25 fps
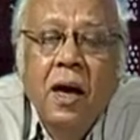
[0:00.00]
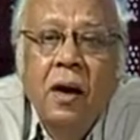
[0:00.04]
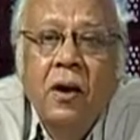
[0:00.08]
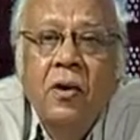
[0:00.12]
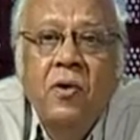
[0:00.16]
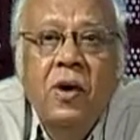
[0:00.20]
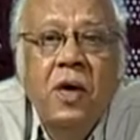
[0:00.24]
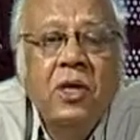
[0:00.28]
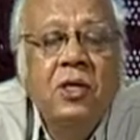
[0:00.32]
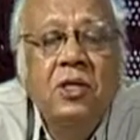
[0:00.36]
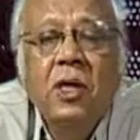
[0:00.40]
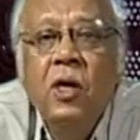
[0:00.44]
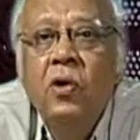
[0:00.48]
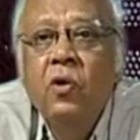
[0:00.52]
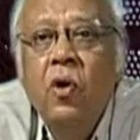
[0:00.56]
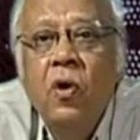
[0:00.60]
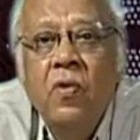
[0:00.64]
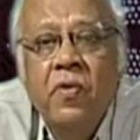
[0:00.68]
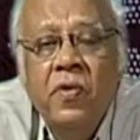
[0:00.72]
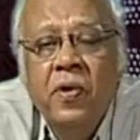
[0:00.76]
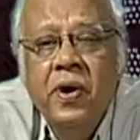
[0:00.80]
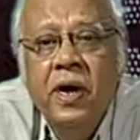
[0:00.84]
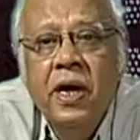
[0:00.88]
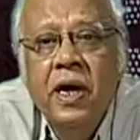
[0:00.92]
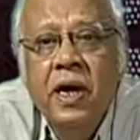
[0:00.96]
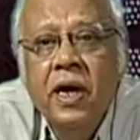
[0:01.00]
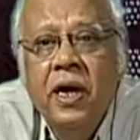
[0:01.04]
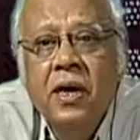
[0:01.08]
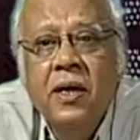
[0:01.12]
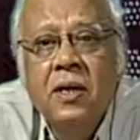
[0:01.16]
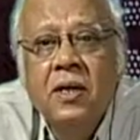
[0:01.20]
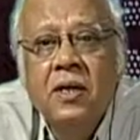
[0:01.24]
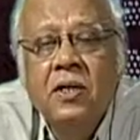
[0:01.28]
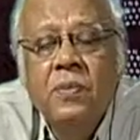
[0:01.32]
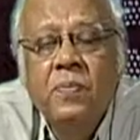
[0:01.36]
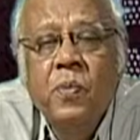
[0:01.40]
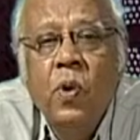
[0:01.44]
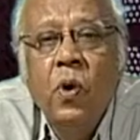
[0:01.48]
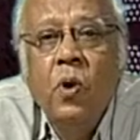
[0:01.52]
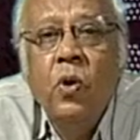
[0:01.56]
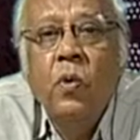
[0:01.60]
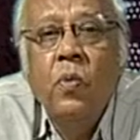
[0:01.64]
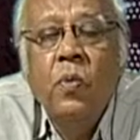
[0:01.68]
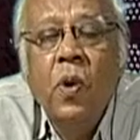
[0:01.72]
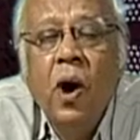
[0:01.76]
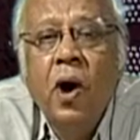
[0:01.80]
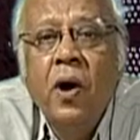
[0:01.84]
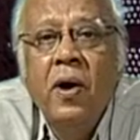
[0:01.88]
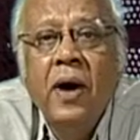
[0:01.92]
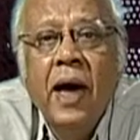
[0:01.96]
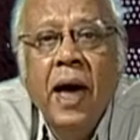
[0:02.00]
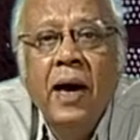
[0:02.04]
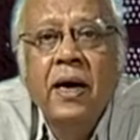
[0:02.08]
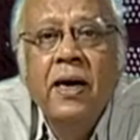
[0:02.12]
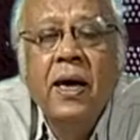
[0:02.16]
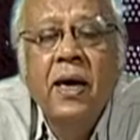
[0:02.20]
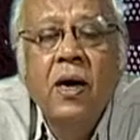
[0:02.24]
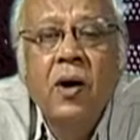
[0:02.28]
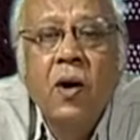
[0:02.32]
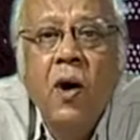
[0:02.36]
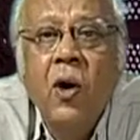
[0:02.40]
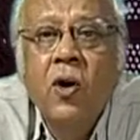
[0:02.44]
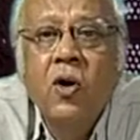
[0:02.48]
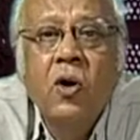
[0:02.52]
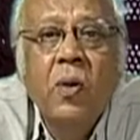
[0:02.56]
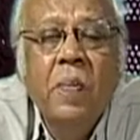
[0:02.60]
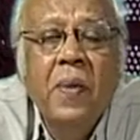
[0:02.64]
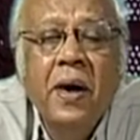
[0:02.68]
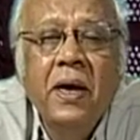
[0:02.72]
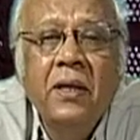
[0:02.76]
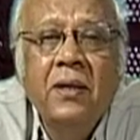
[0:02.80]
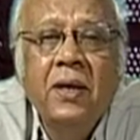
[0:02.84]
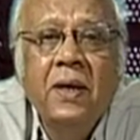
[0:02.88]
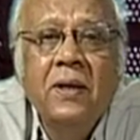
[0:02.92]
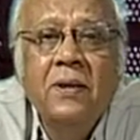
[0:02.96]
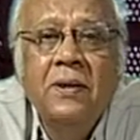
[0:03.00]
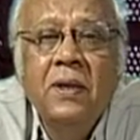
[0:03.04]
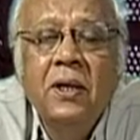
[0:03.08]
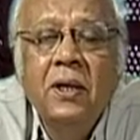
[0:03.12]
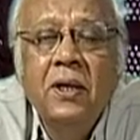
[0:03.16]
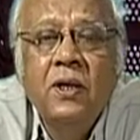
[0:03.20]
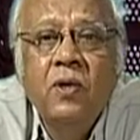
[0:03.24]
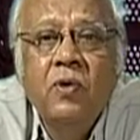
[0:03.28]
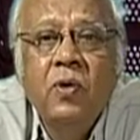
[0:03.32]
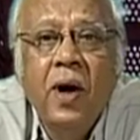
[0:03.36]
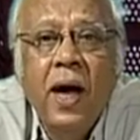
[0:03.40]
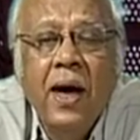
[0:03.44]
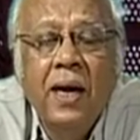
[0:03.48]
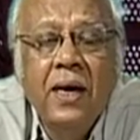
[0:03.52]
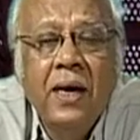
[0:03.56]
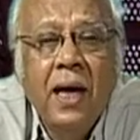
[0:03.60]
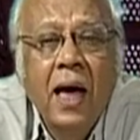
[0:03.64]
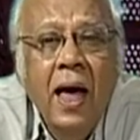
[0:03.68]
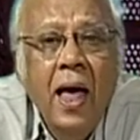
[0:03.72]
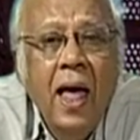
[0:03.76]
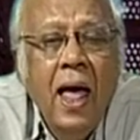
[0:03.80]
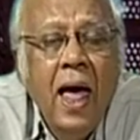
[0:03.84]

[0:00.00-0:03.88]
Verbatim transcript: Richard Overy, in his book War and Economy in the Third Reich,